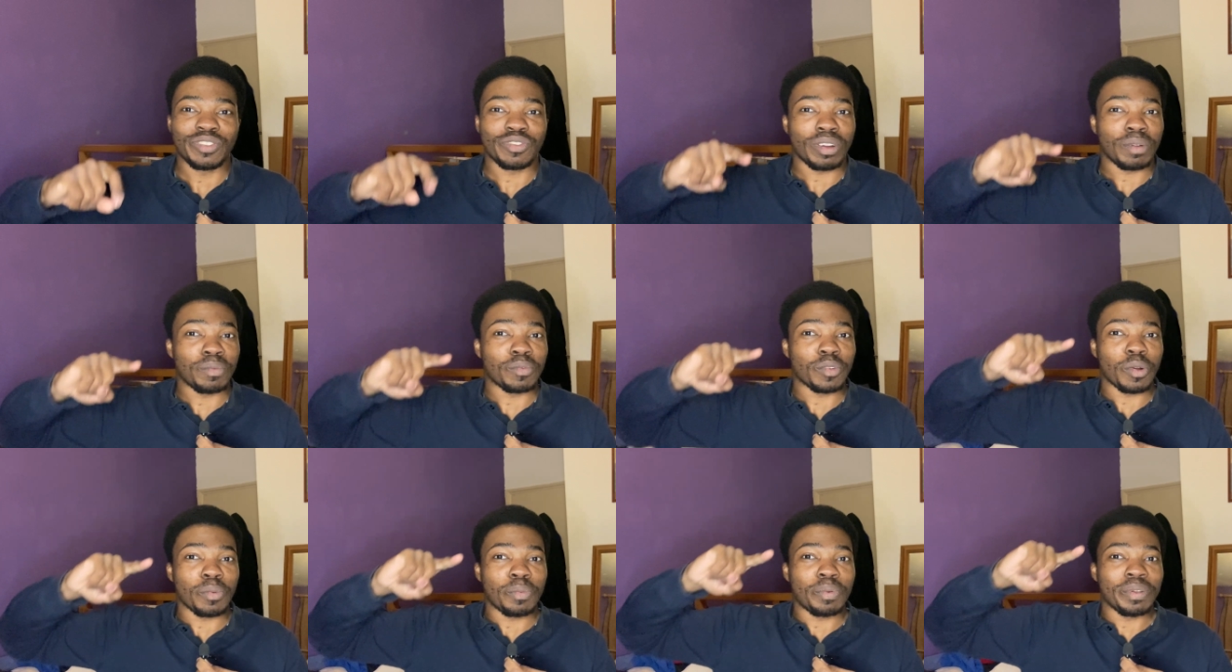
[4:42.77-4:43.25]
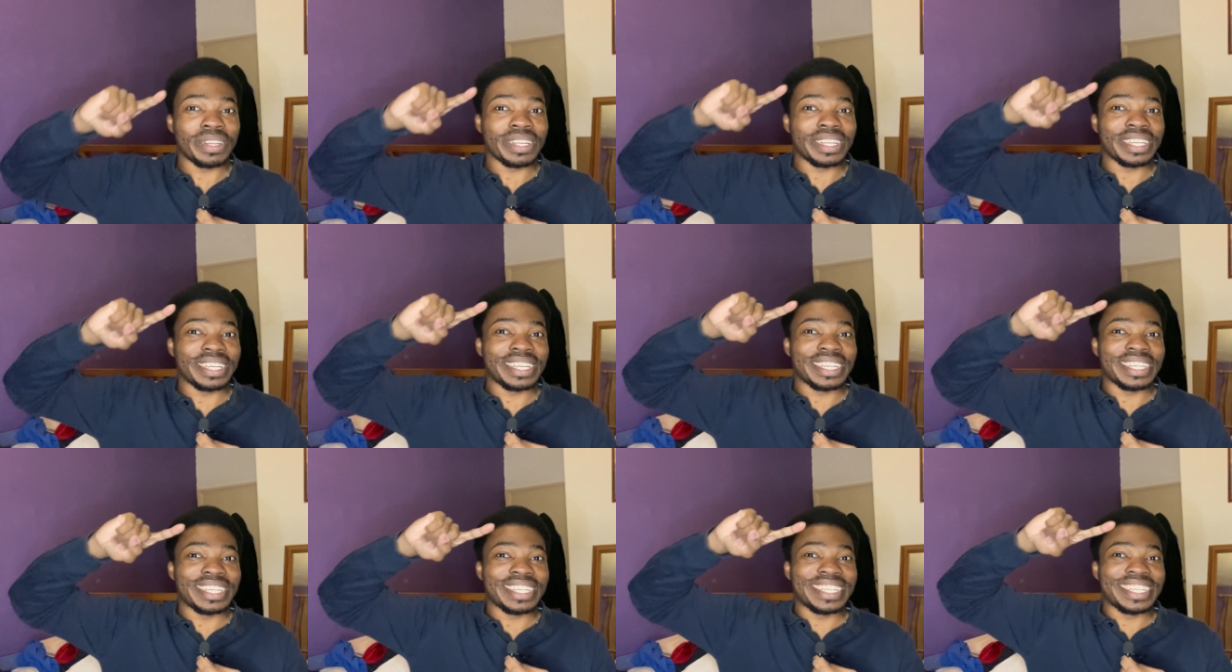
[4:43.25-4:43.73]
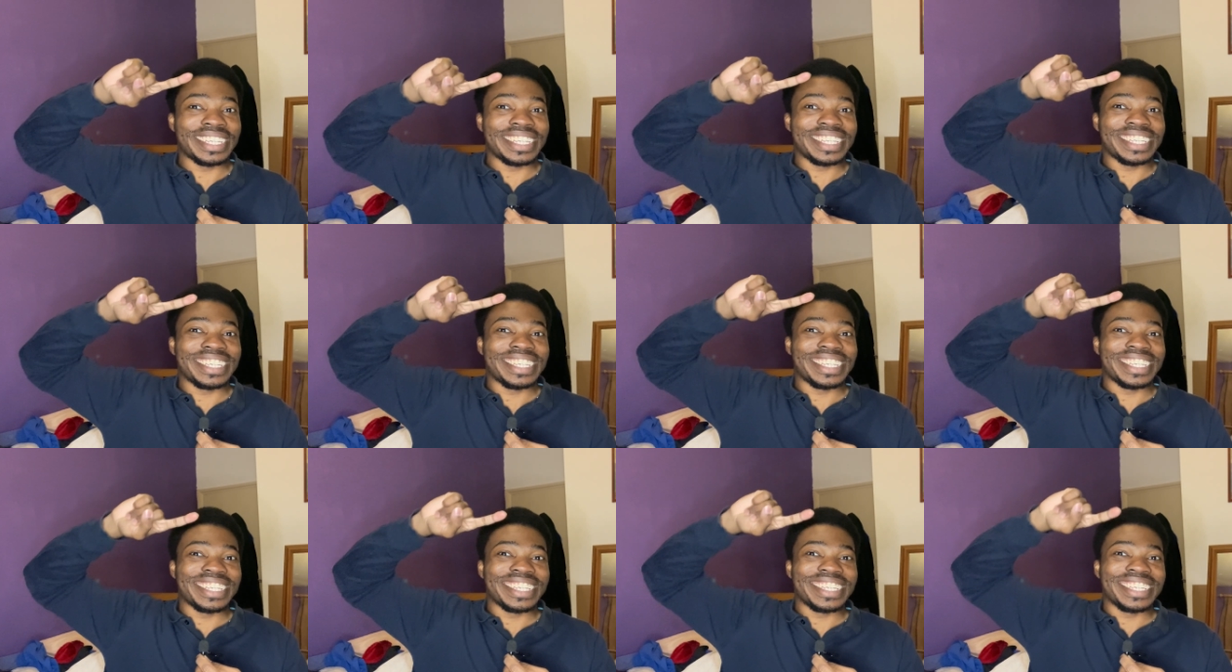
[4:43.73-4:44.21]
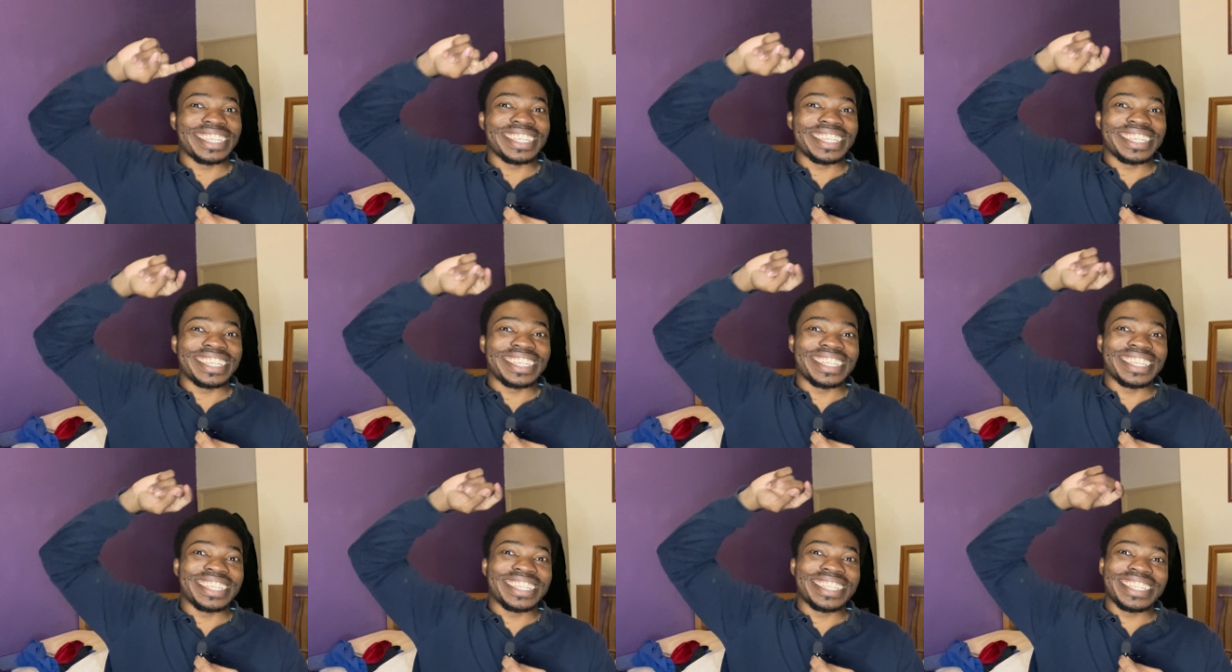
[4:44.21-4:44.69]
drumroll
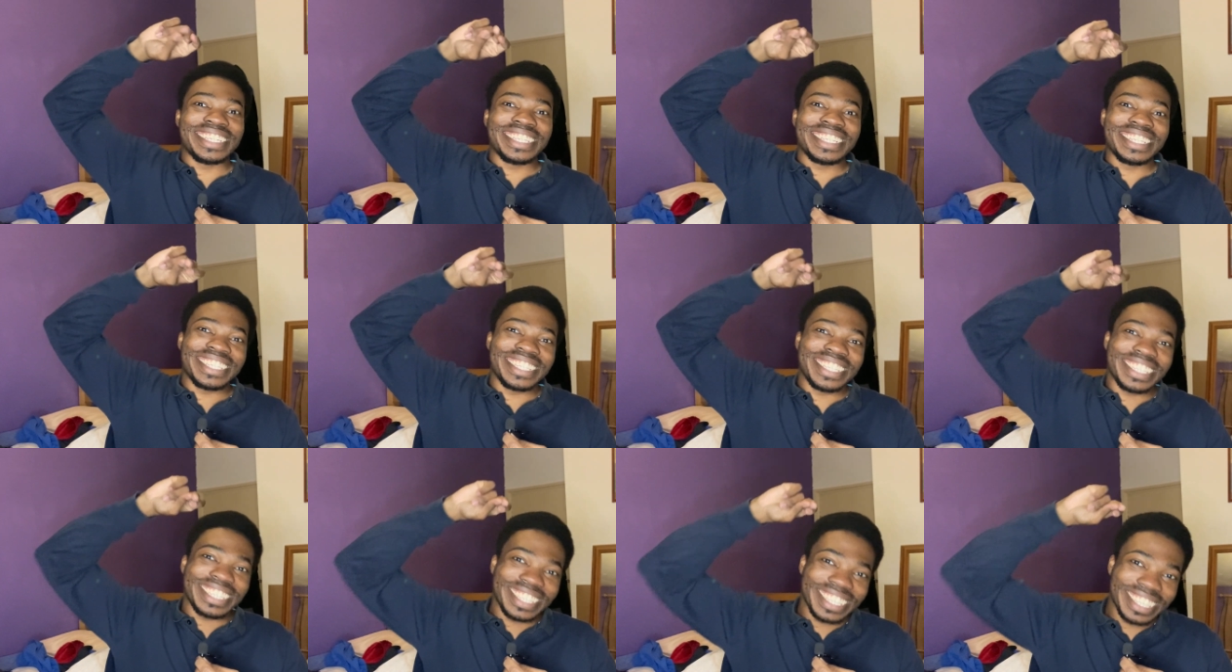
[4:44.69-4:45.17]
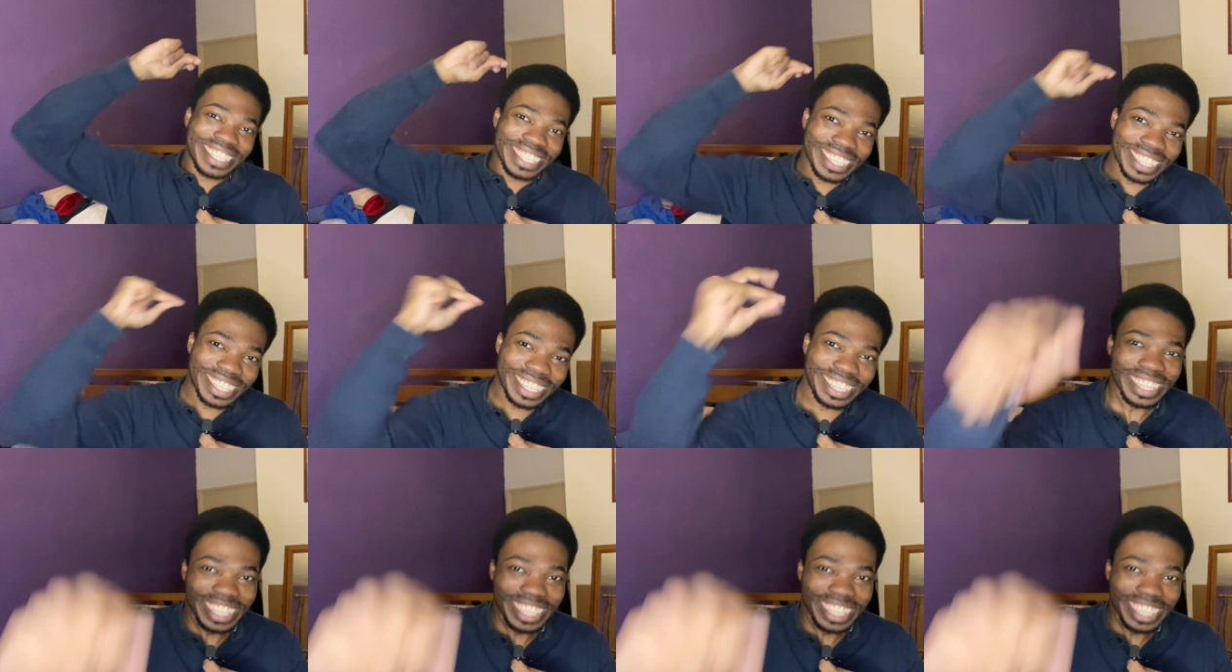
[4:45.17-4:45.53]
please